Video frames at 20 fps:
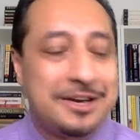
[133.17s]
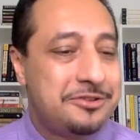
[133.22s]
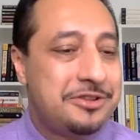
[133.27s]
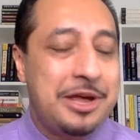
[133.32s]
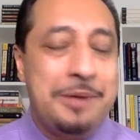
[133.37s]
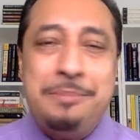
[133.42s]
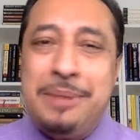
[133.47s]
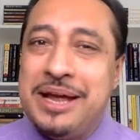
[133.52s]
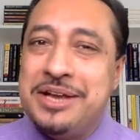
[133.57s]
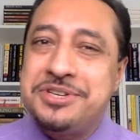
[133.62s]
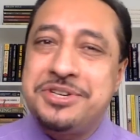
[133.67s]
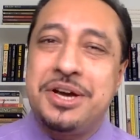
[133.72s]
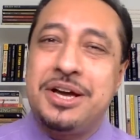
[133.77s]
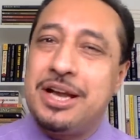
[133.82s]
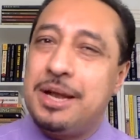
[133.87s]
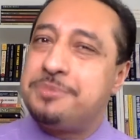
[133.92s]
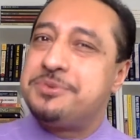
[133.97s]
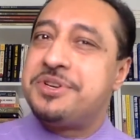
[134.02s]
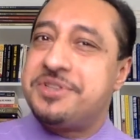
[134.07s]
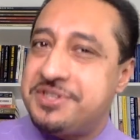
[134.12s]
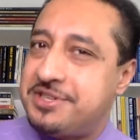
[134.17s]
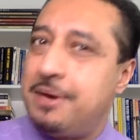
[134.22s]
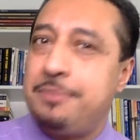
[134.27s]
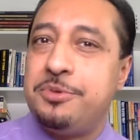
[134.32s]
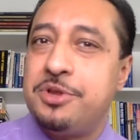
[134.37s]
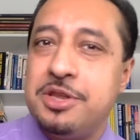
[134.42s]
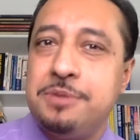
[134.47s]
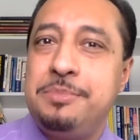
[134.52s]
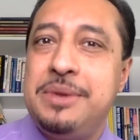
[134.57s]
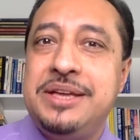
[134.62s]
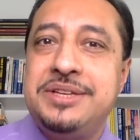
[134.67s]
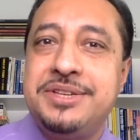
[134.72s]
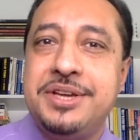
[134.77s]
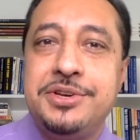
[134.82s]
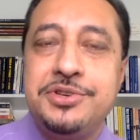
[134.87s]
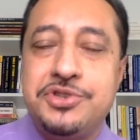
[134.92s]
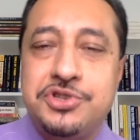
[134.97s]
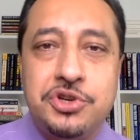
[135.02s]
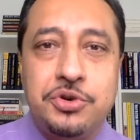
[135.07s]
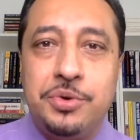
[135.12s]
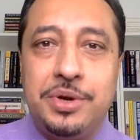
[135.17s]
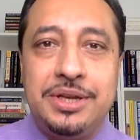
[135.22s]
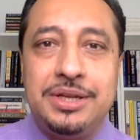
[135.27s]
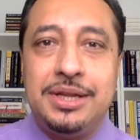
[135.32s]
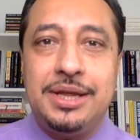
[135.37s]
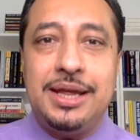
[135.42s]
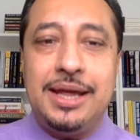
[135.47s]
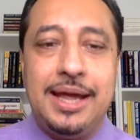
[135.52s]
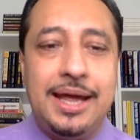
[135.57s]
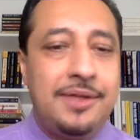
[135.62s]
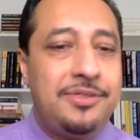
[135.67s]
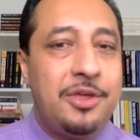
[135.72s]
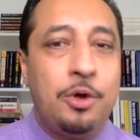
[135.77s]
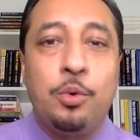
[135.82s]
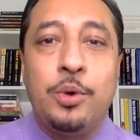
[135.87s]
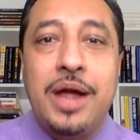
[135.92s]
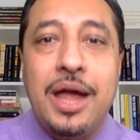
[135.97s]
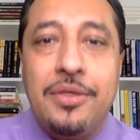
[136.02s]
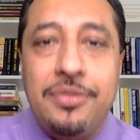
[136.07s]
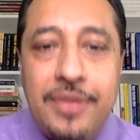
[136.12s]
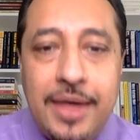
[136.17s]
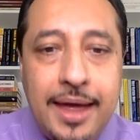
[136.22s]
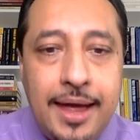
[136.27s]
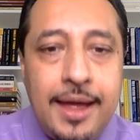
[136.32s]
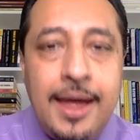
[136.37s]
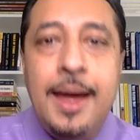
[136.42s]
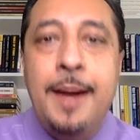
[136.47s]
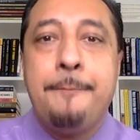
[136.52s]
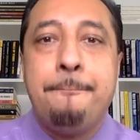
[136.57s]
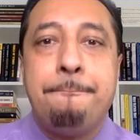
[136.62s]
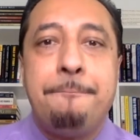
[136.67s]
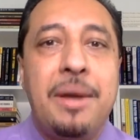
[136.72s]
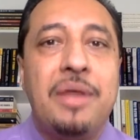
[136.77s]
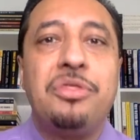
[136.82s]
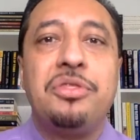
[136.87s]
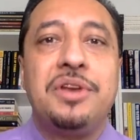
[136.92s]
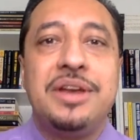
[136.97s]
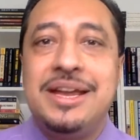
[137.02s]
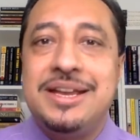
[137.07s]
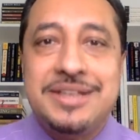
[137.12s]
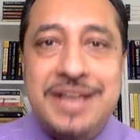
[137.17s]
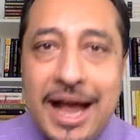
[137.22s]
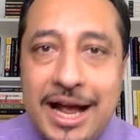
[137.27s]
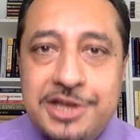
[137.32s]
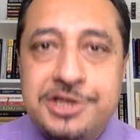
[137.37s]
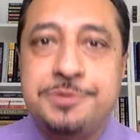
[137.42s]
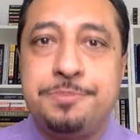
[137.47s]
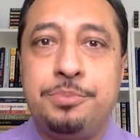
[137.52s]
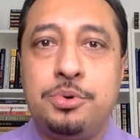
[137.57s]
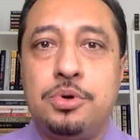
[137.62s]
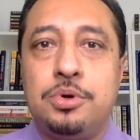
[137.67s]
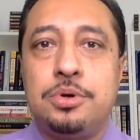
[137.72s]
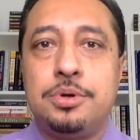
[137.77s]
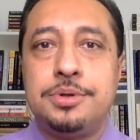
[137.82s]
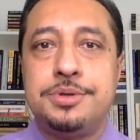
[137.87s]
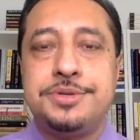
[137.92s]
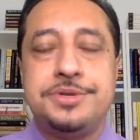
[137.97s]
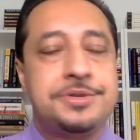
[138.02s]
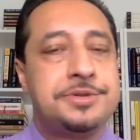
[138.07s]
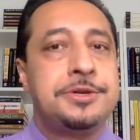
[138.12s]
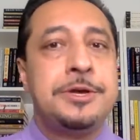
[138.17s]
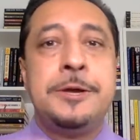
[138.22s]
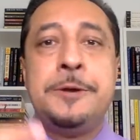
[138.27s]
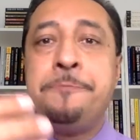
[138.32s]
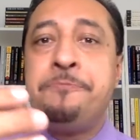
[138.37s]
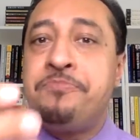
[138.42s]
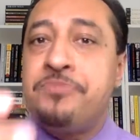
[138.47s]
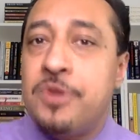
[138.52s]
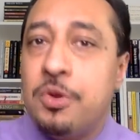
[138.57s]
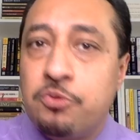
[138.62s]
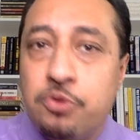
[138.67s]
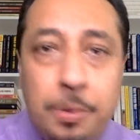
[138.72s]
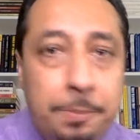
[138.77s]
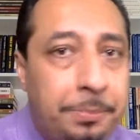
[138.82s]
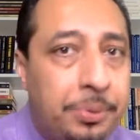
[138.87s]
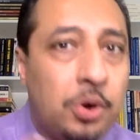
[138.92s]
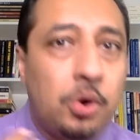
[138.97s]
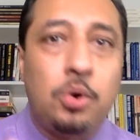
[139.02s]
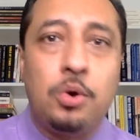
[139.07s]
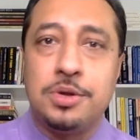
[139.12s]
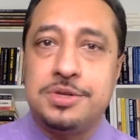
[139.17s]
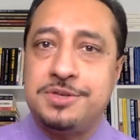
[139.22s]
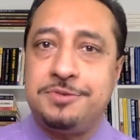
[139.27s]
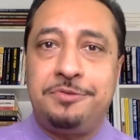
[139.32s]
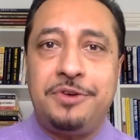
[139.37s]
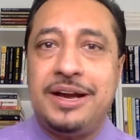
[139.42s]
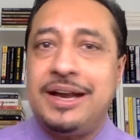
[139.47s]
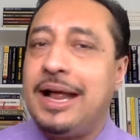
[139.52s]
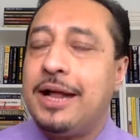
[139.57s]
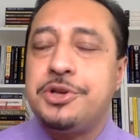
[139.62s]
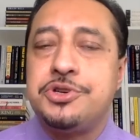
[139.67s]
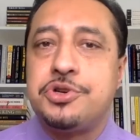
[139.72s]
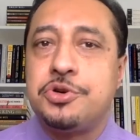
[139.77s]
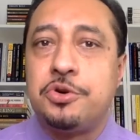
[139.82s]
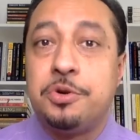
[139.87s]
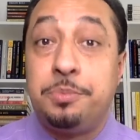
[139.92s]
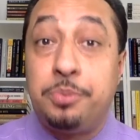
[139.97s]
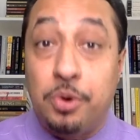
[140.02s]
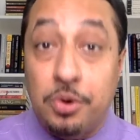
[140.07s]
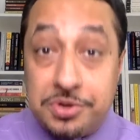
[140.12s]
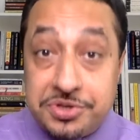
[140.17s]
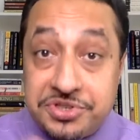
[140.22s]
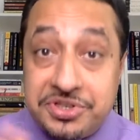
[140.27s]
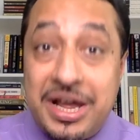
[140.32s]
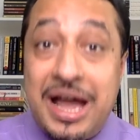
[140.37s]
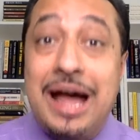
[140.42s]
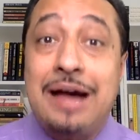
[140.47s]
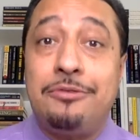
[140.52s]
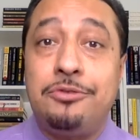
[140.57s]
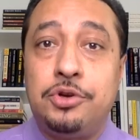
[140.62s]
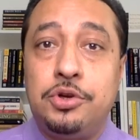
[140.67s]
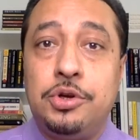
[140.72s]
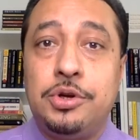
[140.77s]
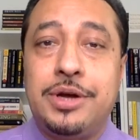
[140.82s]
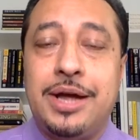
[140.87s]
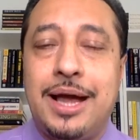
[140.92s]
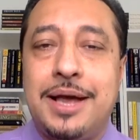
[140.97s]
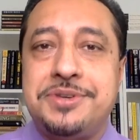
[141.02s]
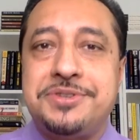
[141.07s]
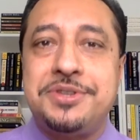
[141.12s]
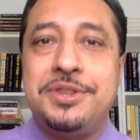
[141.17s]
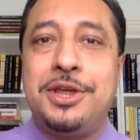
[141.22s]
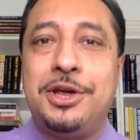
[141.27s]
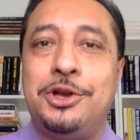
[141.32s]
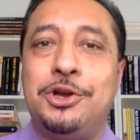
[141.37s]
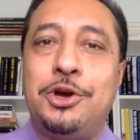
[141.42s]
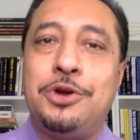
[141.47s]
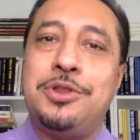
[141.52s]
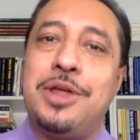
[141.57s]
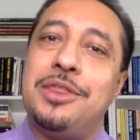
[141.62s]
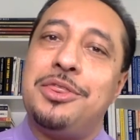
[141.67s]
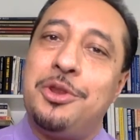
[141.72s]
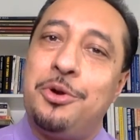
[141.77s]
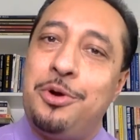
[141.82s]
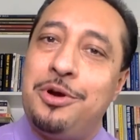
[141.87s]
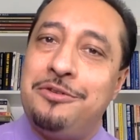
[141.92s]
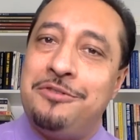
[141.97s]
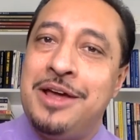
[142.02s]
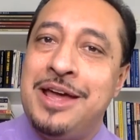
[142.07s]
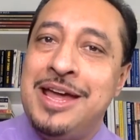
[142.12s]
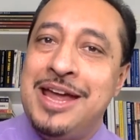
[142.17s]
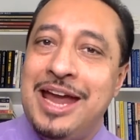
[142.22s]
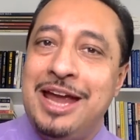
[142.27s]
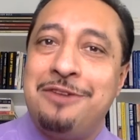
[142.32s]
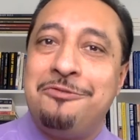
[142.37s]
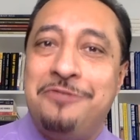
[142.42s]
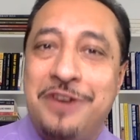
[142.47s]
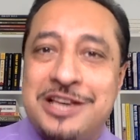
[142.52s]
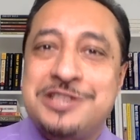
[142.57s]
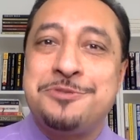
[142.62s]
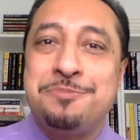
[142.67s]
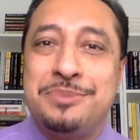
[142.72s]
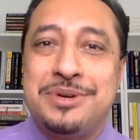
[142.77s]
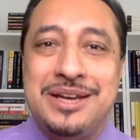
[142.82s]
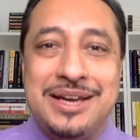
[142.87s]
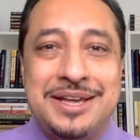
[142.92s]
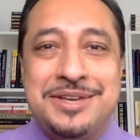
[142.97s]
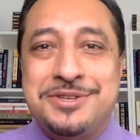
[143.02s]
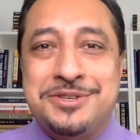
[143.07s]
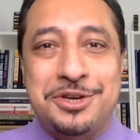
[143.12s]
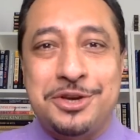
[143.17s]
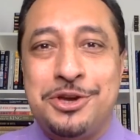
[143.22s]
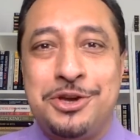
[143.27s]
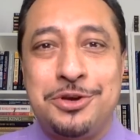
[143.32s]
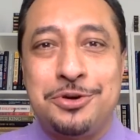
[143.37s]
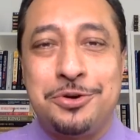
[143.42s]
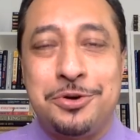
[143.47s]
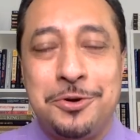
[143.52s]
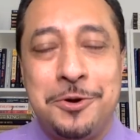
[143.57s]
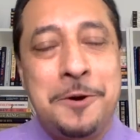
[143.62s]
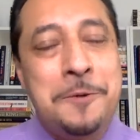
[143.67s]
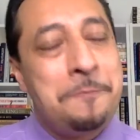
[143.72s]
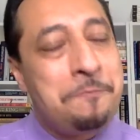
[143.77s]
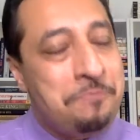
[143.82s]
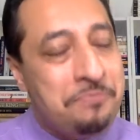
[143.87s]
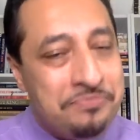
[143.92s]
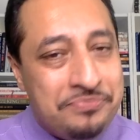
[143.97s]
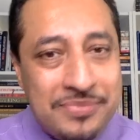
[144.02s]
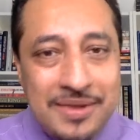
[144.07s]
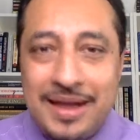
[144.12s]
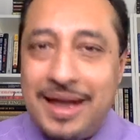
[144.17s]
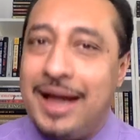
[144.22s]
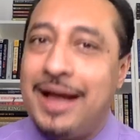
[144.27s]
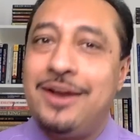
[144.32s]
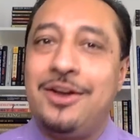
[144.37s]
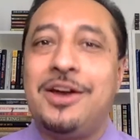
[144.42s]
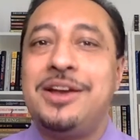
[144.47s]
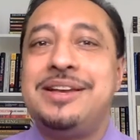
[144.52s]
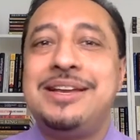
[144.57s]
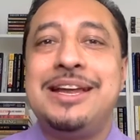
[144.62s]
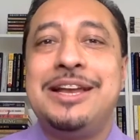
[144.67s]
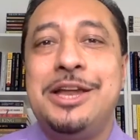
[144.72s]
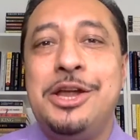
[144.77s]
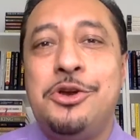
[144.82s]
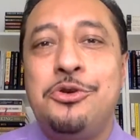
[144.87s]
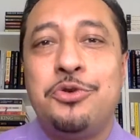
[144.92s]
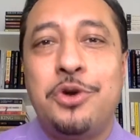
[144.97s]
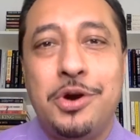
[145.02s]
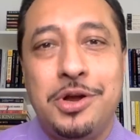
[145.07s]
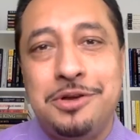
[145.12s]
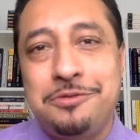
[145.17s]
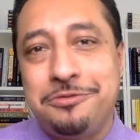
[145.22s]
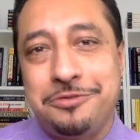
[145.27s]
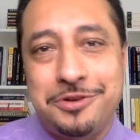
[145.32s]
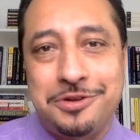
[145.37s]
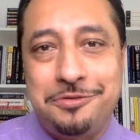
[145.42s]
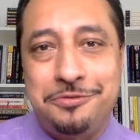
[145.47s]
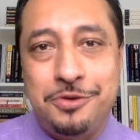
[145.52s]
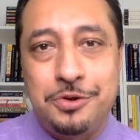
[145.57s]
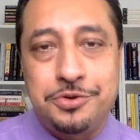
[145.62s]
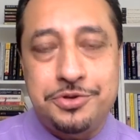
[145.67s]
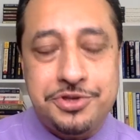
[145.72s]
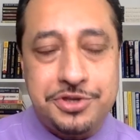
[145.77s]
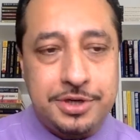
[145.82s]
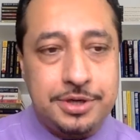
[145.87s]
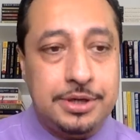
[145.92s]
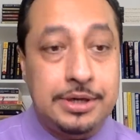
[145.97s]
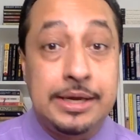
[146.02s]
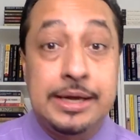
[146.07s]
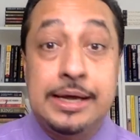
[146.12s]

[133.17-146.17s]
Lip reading: They may turn up to some of the meetings during the year. They'll get their monthly dashboards, reports, financial reports to have a look at so they know that their investment is secure and ideally growing for the future.